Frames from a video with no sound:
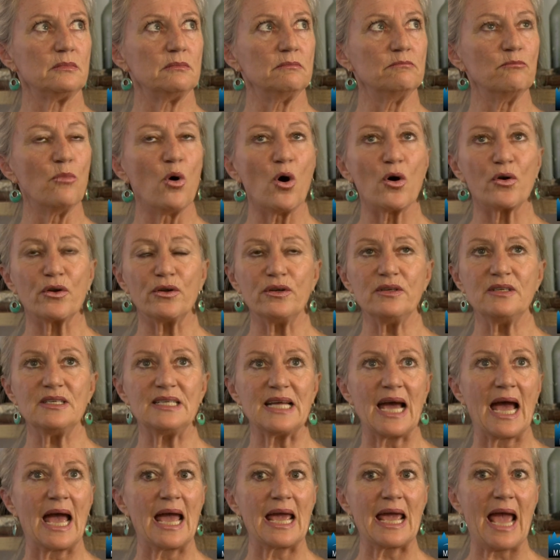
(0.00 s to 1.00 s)
modern
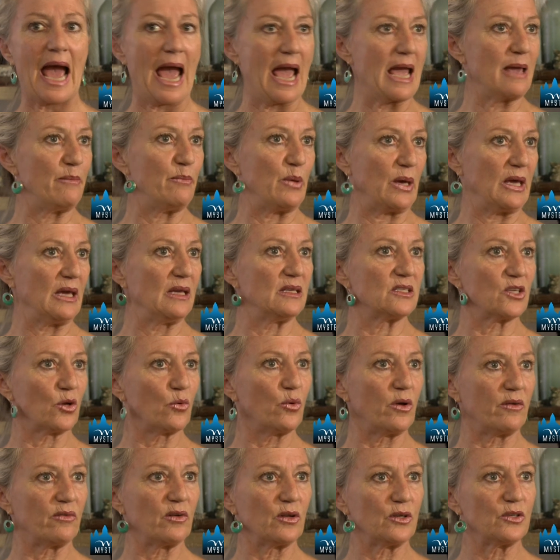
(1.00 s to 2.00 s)
day ABs,
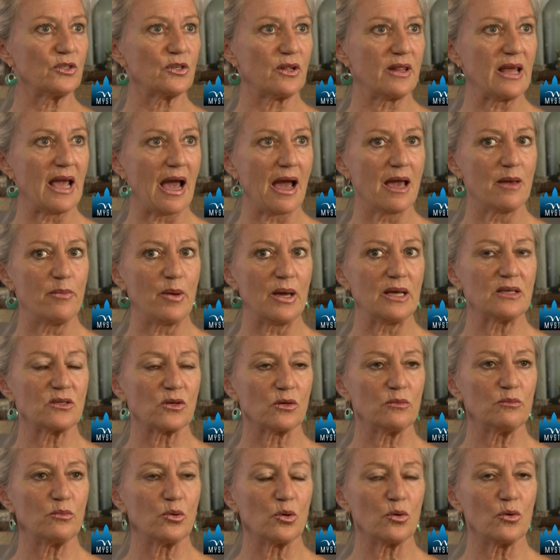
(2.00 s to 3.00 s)
equivalent to the ABs
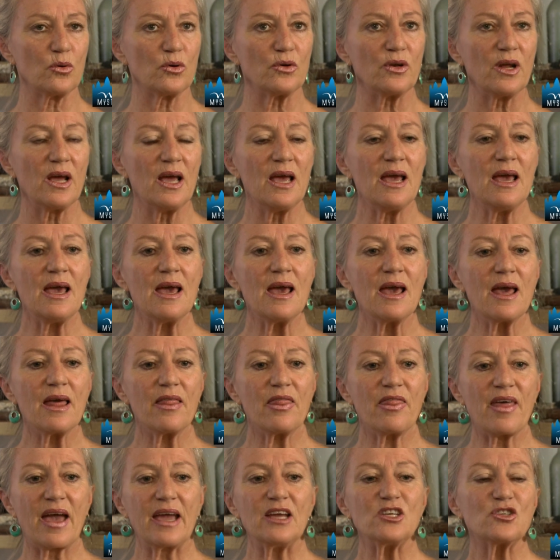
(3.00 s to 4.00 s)
on board,
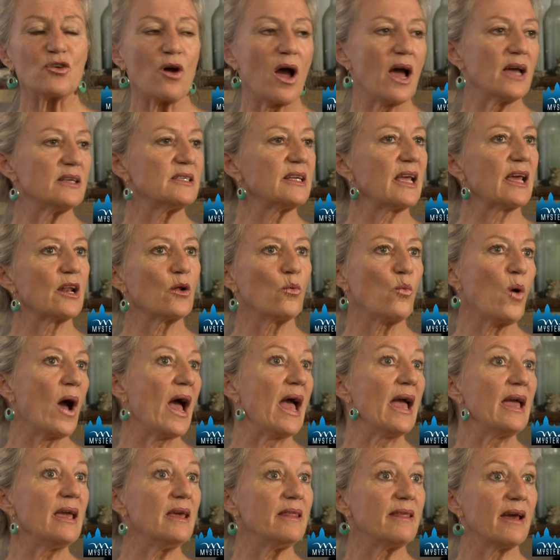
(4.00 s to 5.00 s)
they tried to get
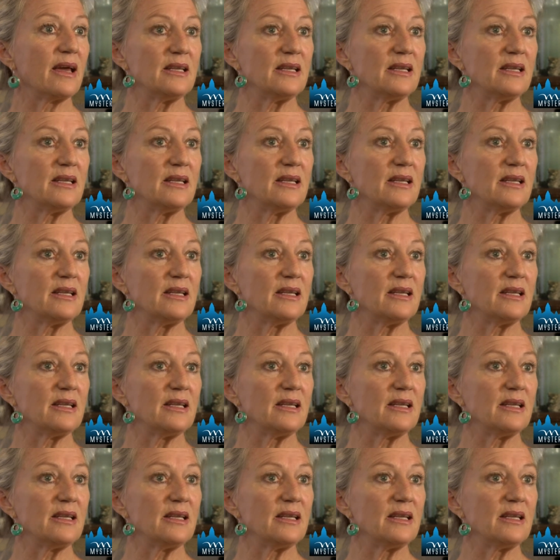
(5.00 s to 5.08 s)
away.